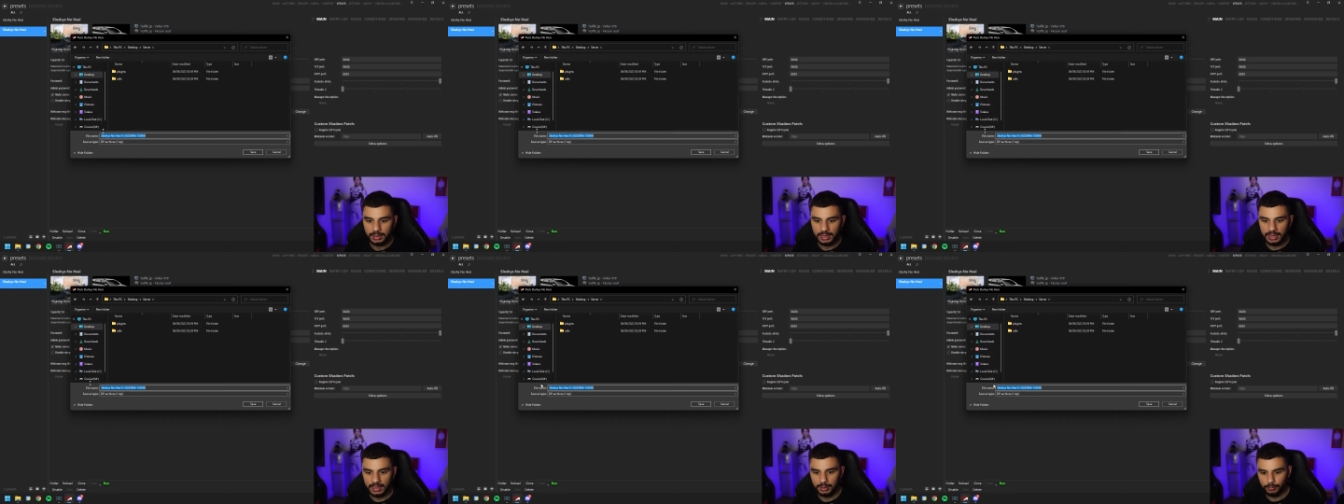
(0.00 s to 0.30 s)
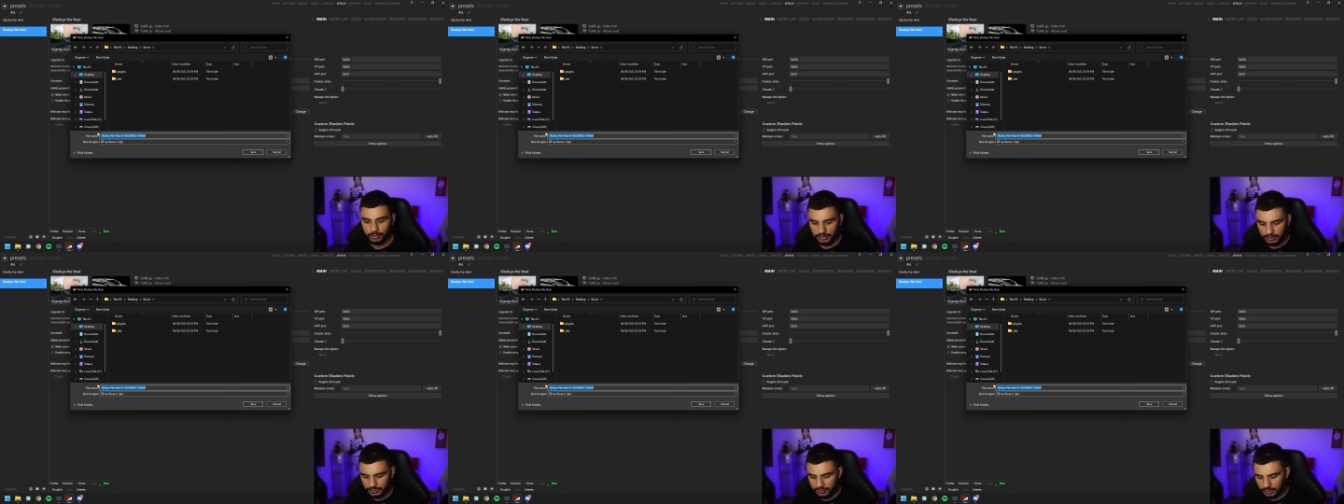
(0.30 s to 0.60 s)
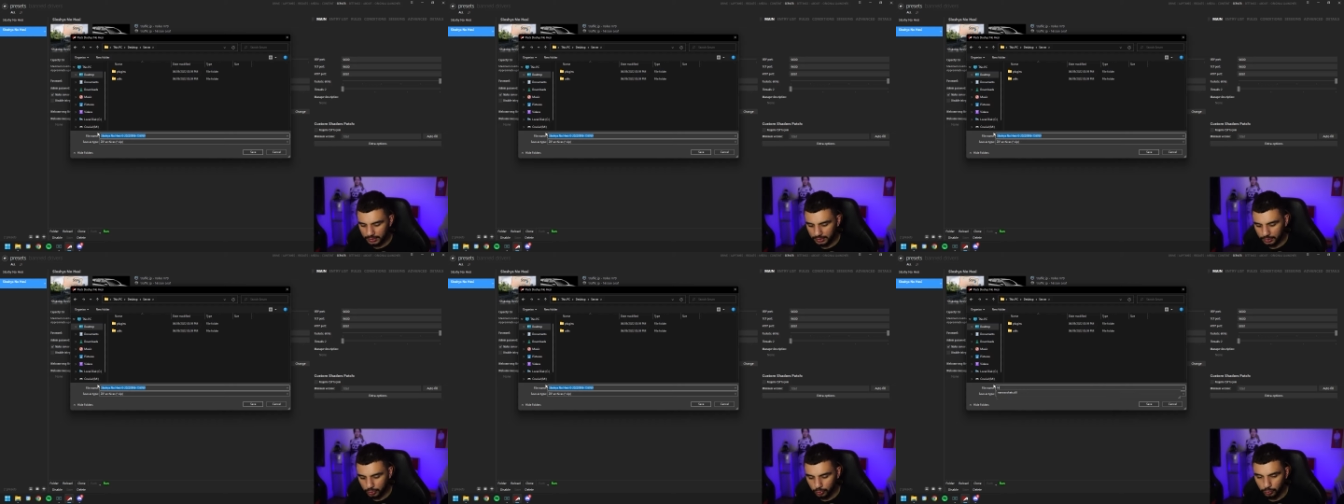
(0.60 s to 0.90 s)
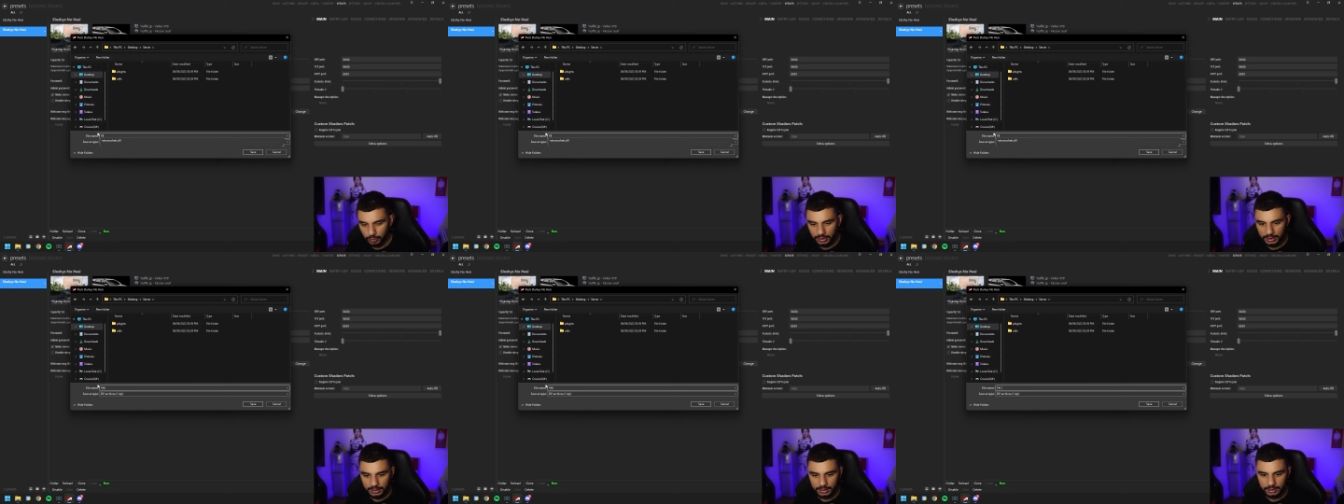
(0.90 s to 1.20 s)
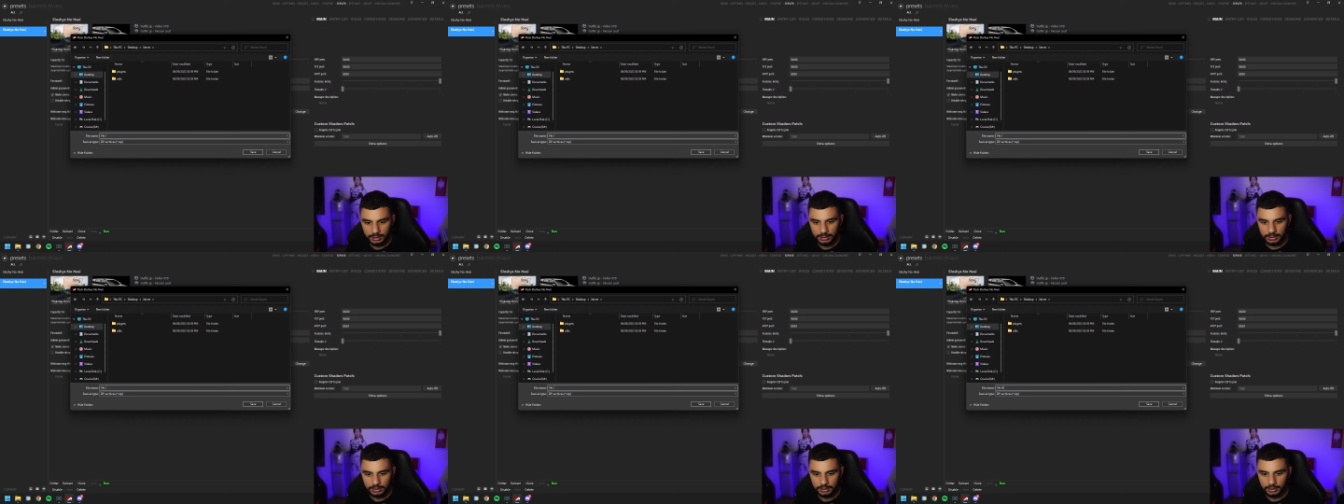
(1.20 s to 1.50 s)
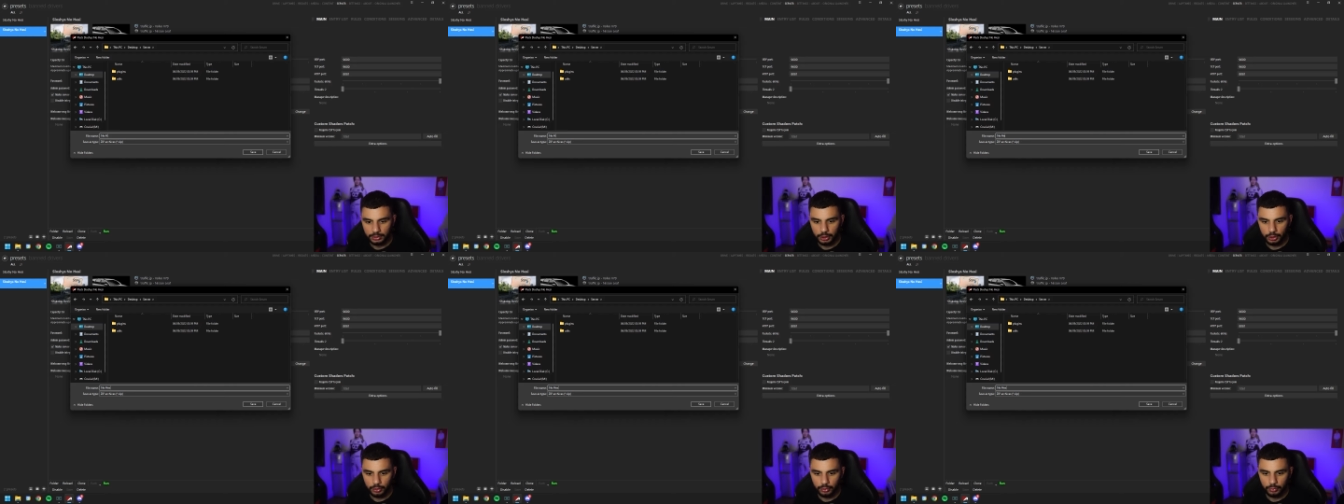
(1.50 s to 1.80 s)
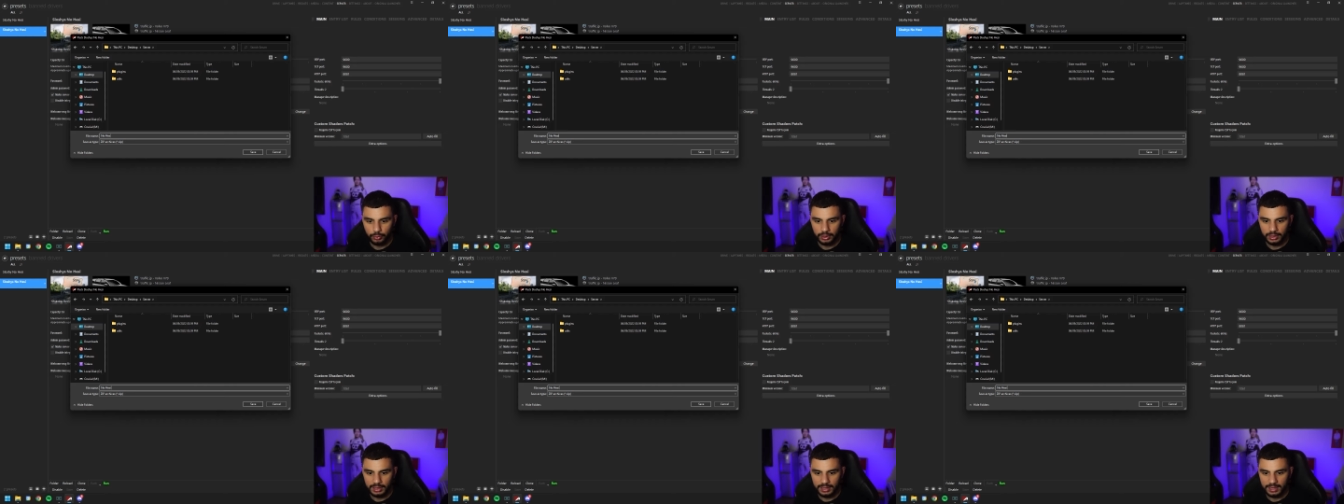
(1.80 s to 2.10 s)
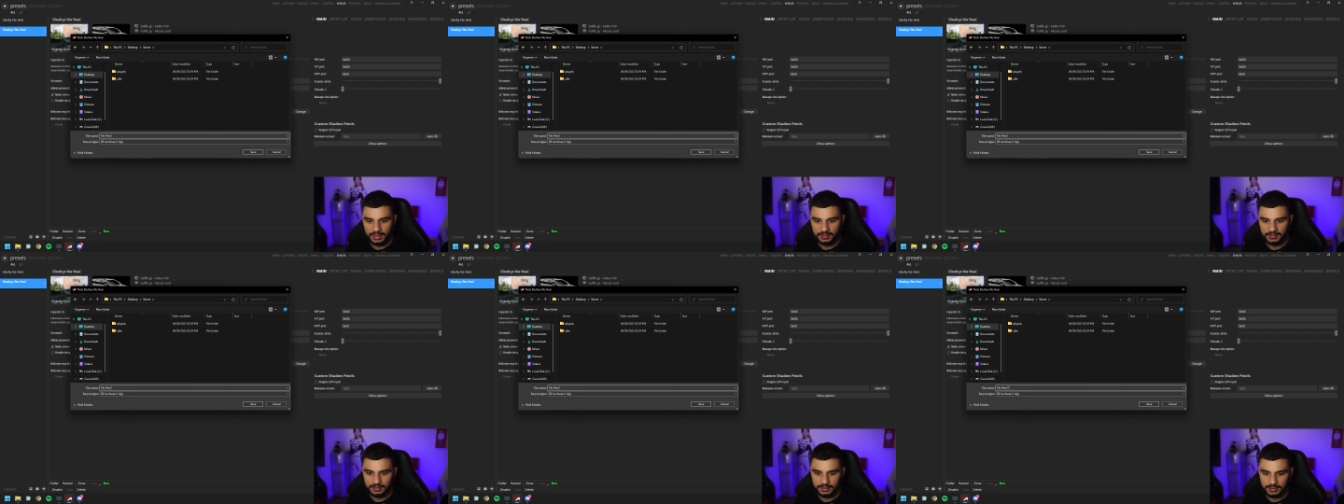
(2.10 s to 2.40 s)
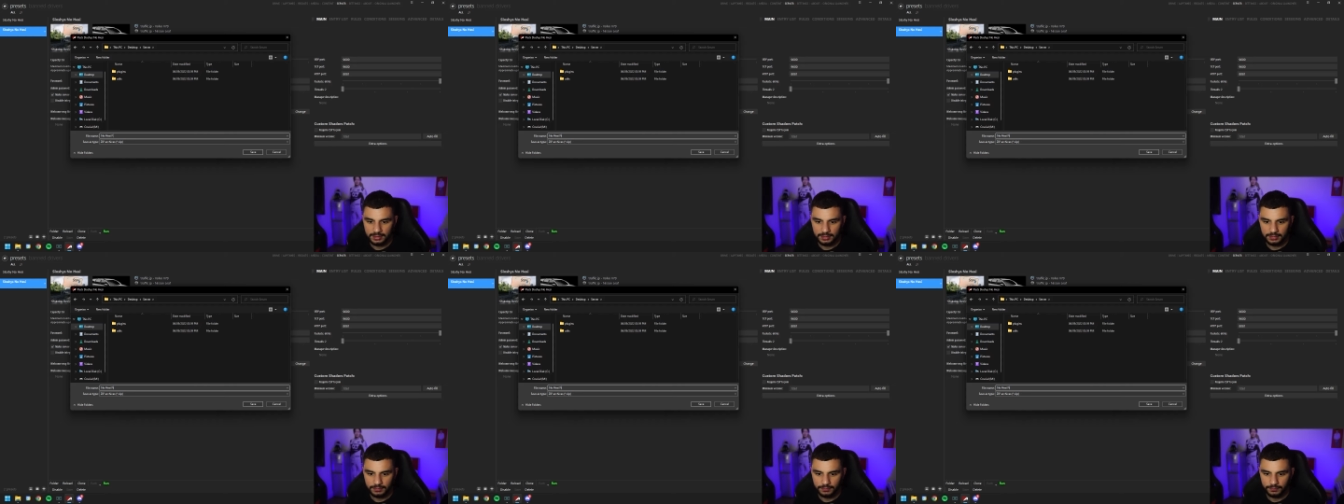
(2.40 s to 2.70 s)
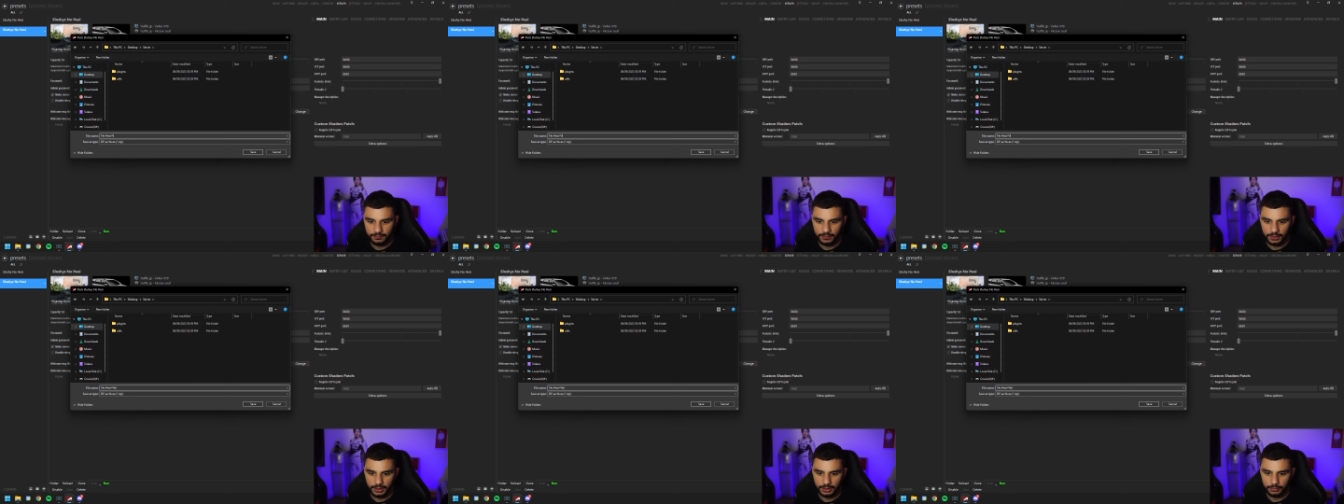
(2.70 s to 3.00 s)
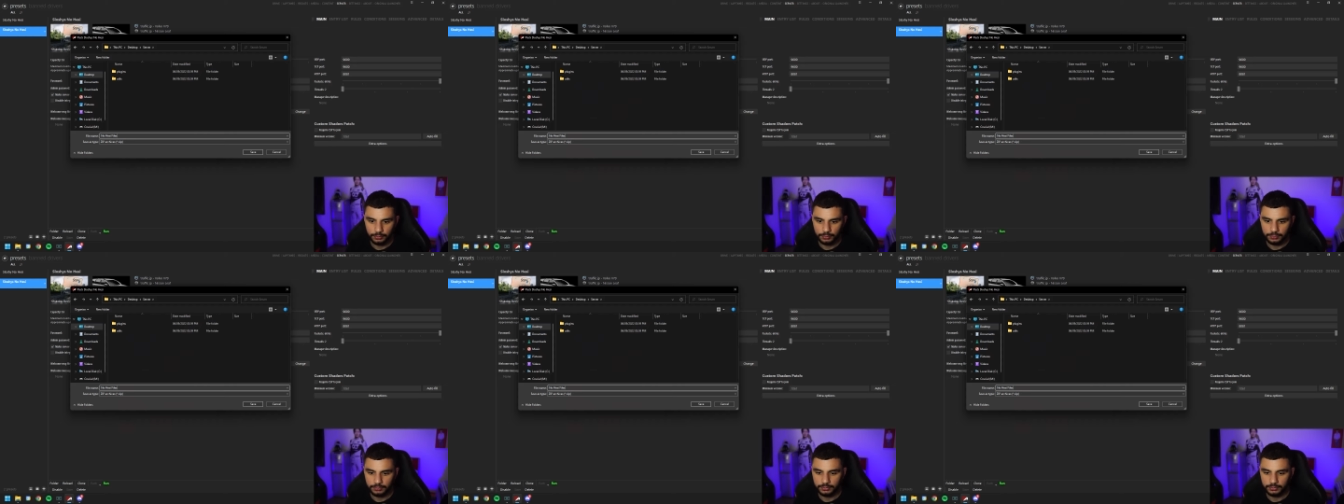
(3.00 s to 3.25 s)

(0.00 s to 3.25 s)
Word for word: And then we're just gonna call it No Hesi files.